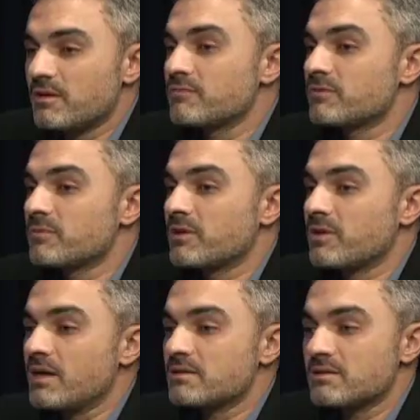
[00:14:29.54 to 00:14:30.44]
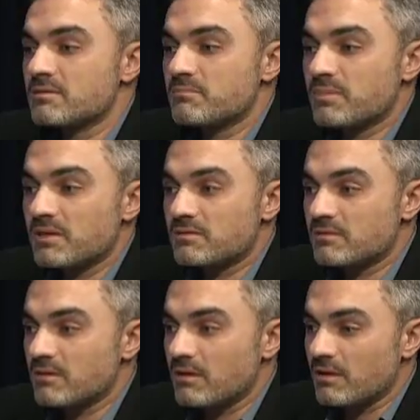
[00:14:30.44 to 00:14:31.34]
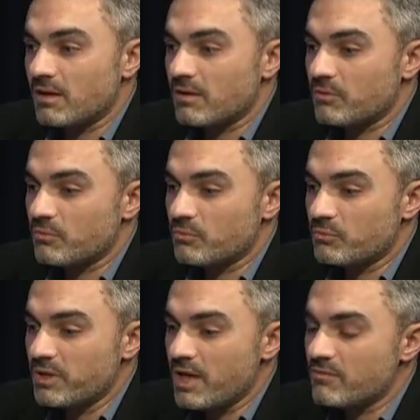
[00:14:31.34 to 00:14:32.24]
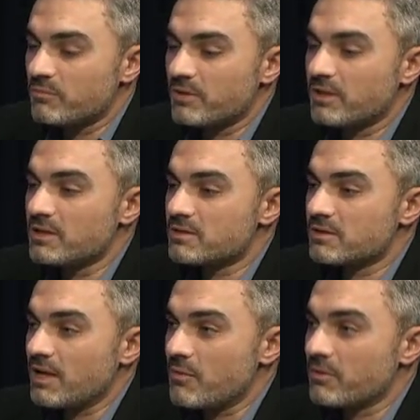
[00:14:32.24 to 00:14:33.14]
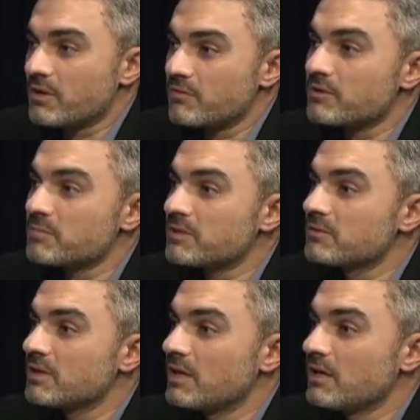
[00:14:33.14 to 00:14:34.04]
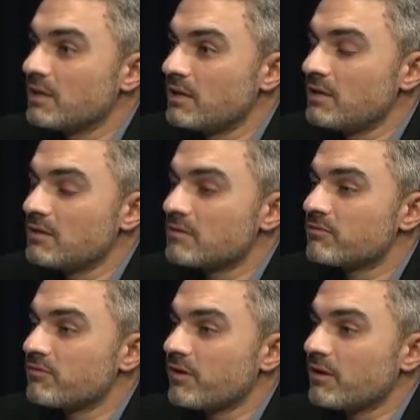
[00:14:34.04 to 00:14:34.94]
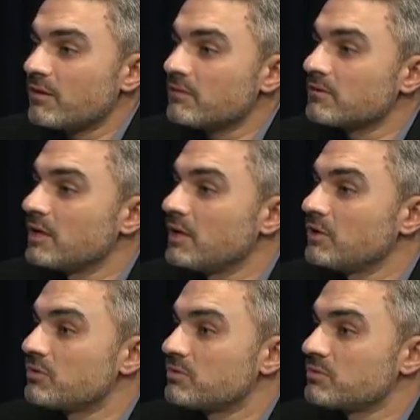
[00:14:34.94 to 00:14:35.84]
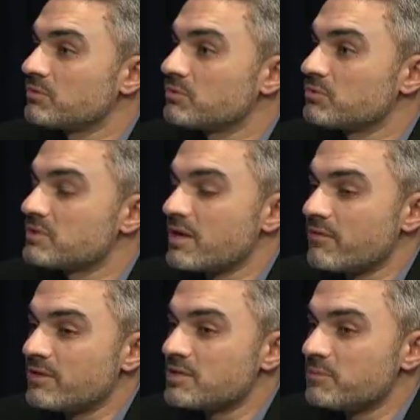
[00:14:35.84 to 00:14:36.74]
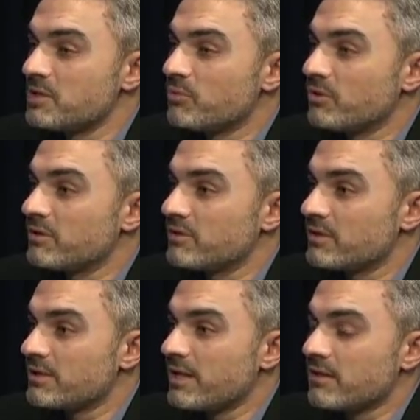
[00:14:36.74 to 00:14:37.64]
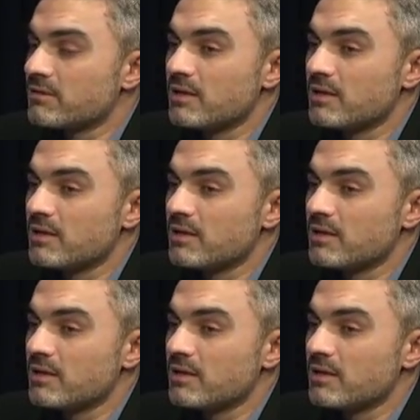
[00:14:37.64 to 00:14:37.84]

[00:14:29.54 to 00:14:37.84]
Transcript: and from the crisis, but we have obligation. Our government here failed to save these people in their land.